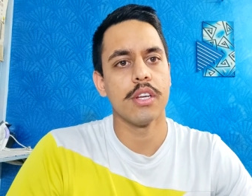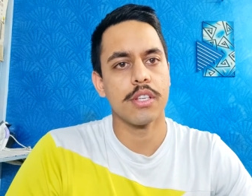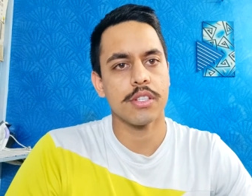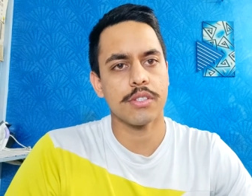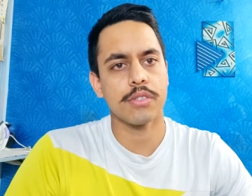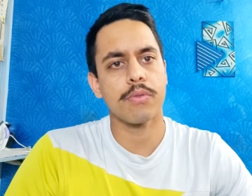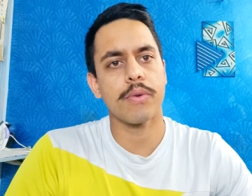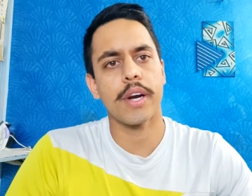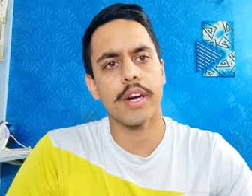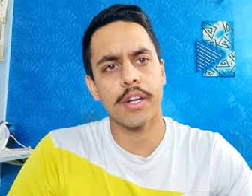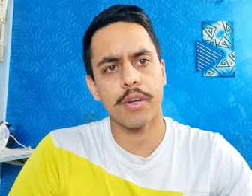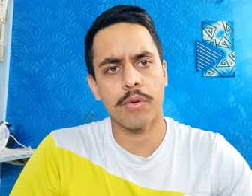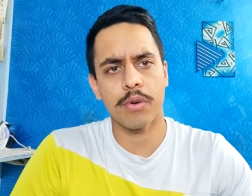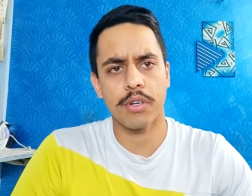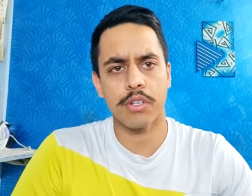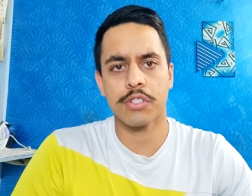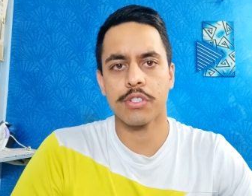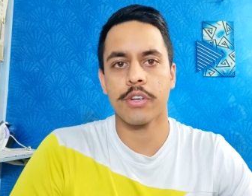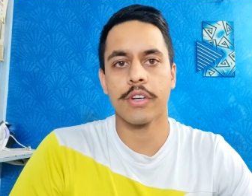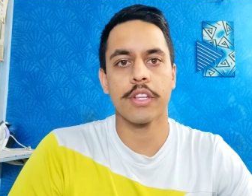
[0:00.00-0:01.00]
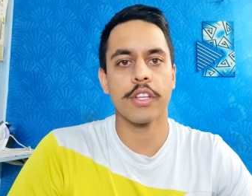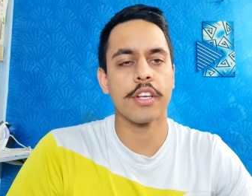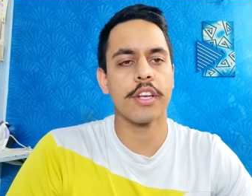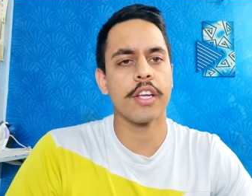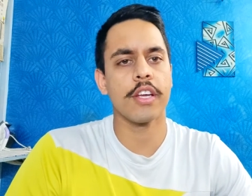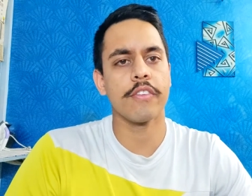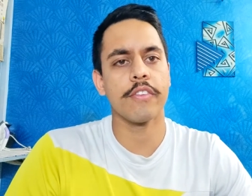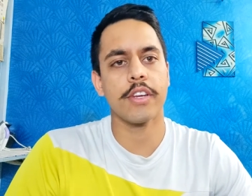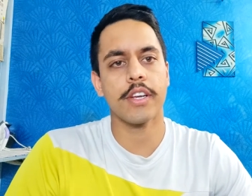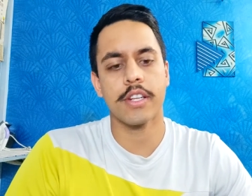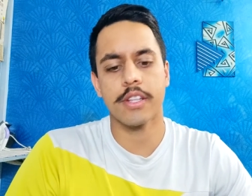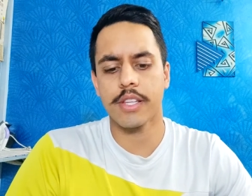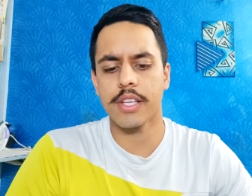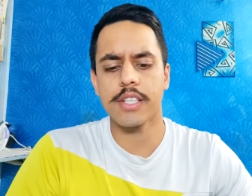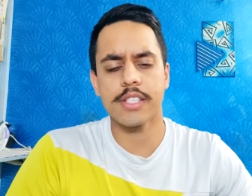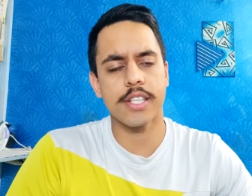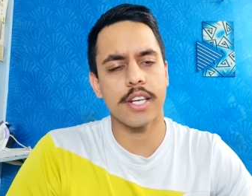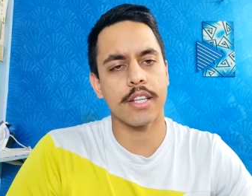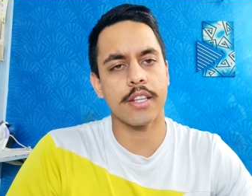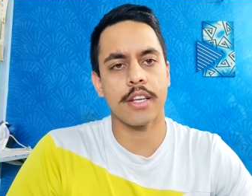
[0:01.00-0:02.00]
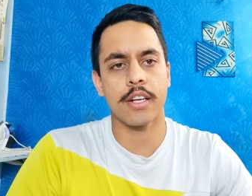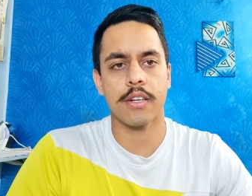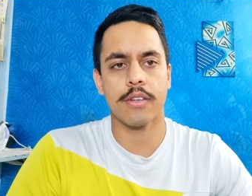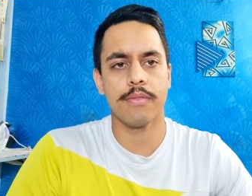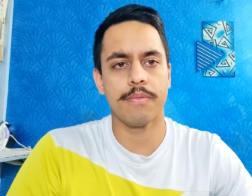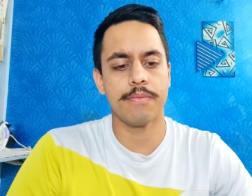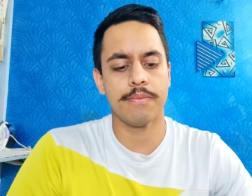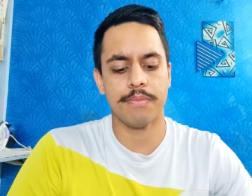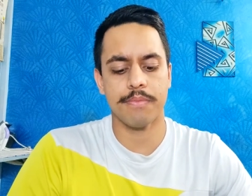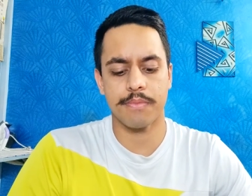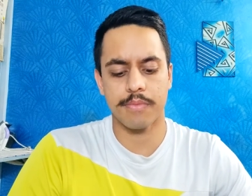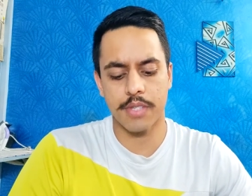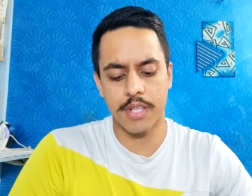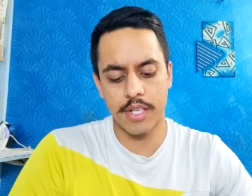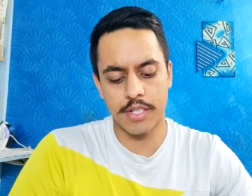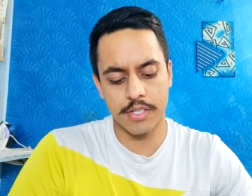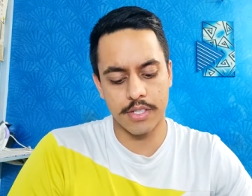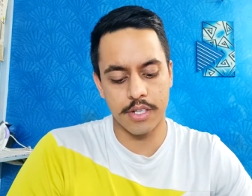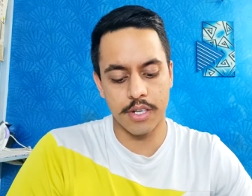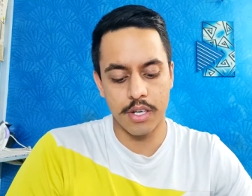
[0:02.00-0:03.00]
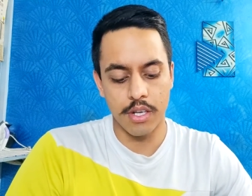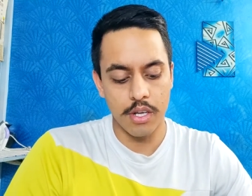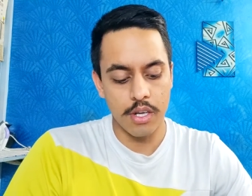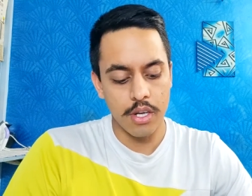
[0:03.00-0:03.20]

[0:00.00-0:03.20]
So why do you want to join the Navy and things like that? That's it.